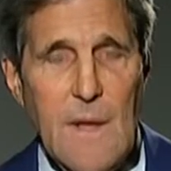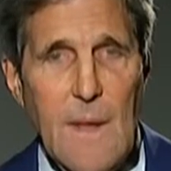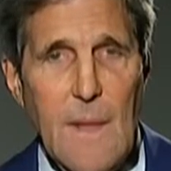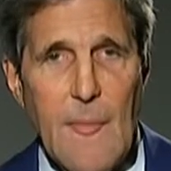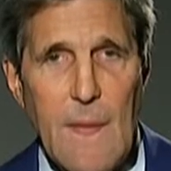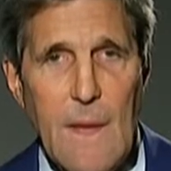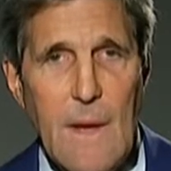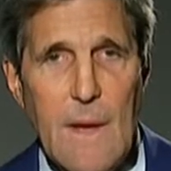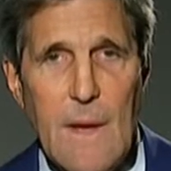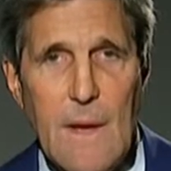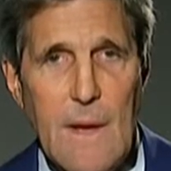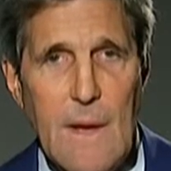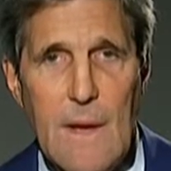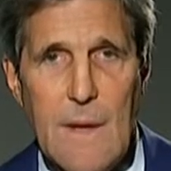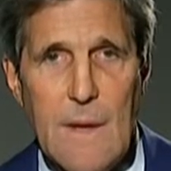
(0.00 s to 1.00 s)
play a
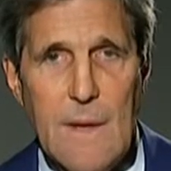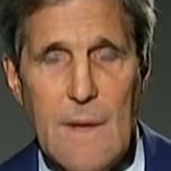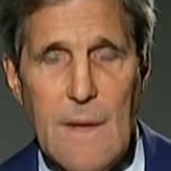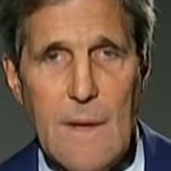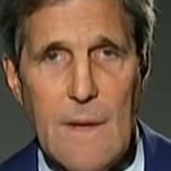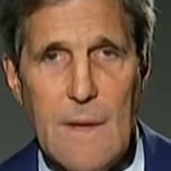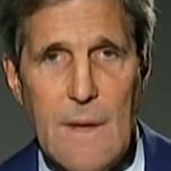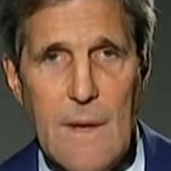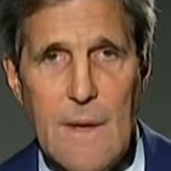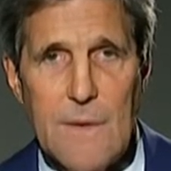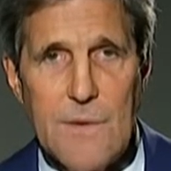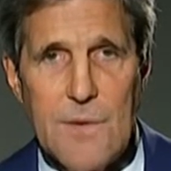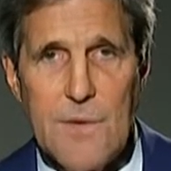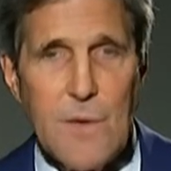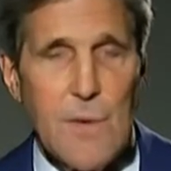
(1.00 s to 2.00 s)
role in the fight
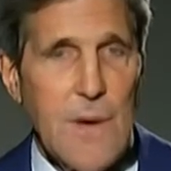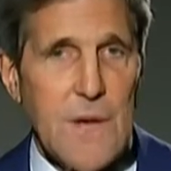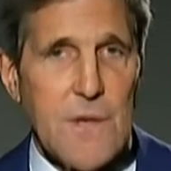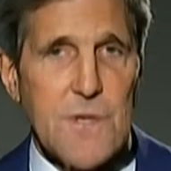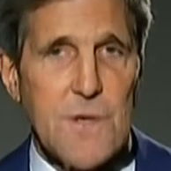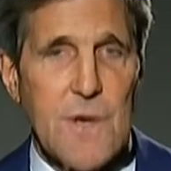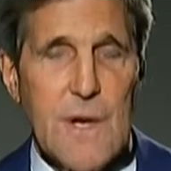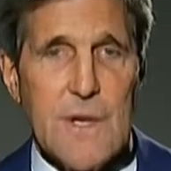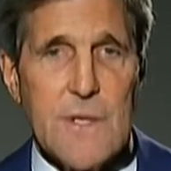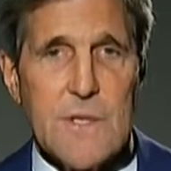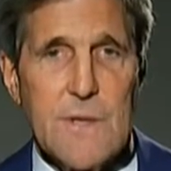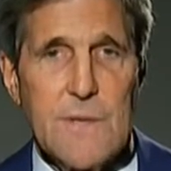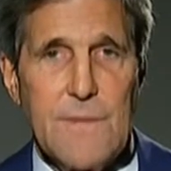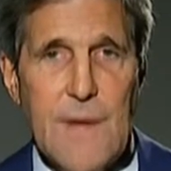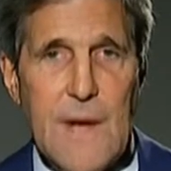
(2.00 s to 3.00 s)
against the Islamic
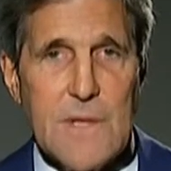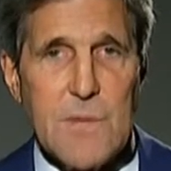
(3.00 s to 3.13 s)
State.